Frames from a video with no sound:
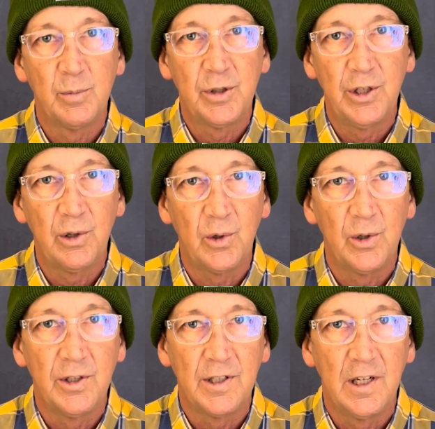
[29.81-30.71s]
still
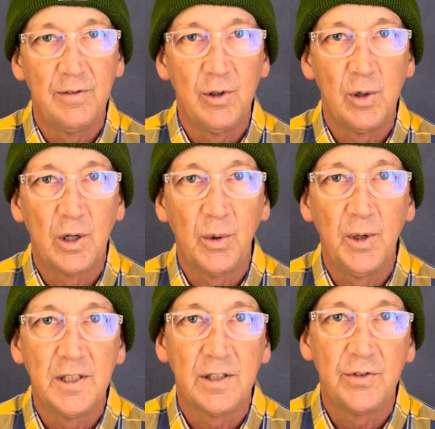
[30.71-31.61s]
going to give you a
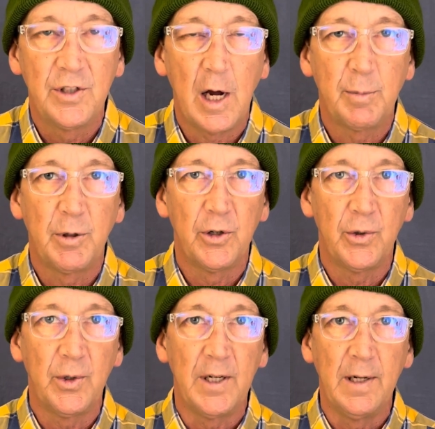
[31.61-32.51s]
quiz of Chapter
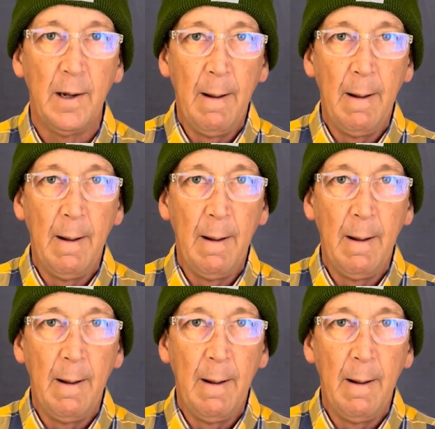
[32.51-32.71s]
3.